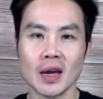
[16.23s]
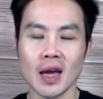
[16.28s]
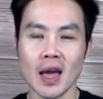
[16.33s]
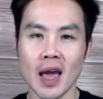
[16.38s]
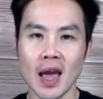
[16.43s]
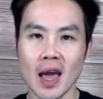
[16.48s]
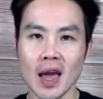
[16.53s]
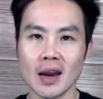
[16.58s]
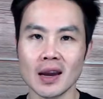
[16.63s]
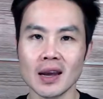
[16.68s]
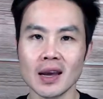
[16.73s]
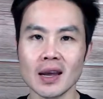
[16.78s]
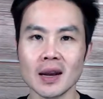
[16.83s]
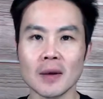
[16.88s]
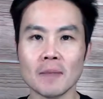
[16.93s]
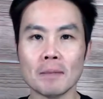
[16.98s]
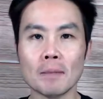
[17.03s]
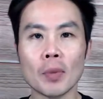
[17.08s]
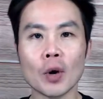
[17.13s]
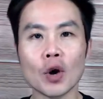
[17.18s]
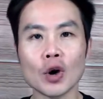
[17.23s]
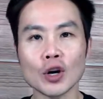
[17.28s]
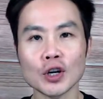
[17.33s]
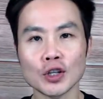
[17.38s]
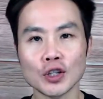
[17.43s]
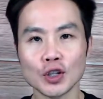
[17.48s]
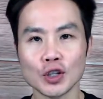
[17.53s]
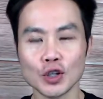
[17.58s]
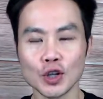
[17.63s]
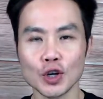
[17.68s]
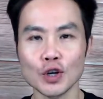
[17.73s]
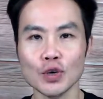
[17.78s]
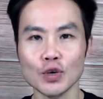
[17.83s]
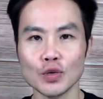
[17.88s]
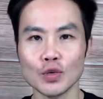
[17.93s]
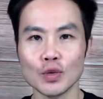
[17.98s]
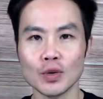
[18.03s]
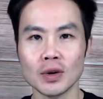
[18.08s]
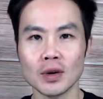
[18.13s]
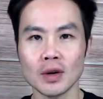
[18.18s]
And in part
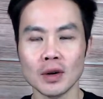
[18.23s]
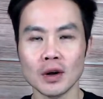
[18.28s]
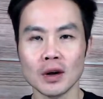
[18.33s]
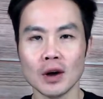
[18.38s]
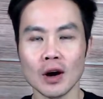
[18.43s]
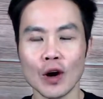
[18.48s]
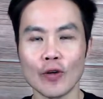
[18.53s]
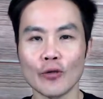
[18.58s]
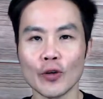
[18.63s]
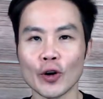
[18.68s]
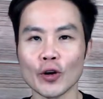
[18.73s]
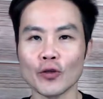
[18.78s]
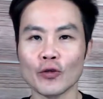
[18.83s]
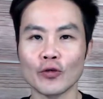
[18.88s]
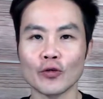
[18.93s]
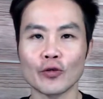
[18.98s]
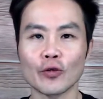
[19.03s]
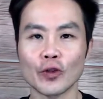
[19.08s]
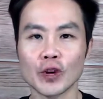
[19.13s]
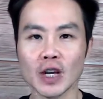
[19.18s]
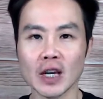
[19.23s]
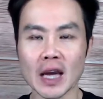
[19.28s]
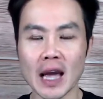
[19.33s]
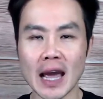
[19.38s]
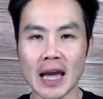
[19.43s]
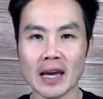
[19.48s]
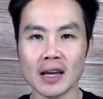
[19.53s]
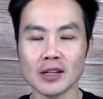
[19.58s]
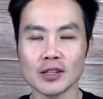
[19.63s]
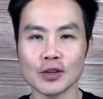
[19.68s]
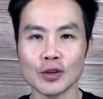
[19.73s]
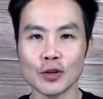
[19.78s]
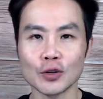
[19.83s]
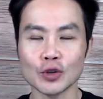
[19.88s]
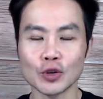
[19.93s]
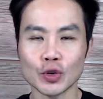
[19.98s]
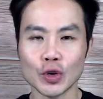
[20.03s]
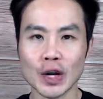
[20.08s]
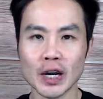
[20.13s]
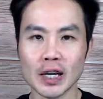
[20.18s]
2 of our free ASO
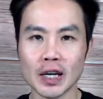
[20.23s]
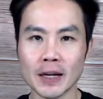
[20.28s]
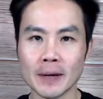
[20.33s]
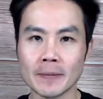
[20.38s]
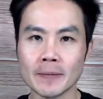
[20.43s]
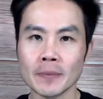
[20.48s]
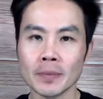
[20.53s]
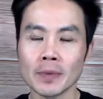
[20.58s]
training,